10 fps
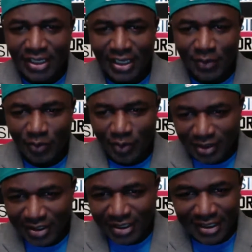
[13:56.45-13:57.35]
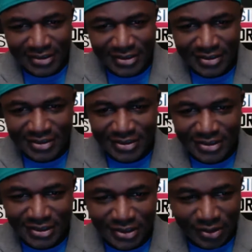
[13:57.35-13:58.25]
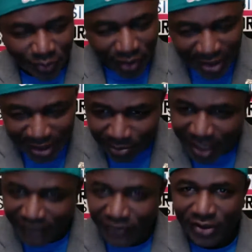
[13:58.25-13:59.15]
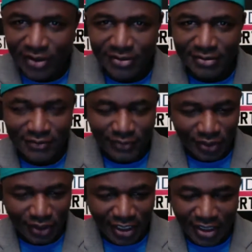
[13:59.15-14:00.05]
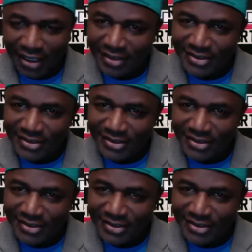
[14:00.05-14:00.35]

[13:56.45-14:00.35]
it's one thing to pay for the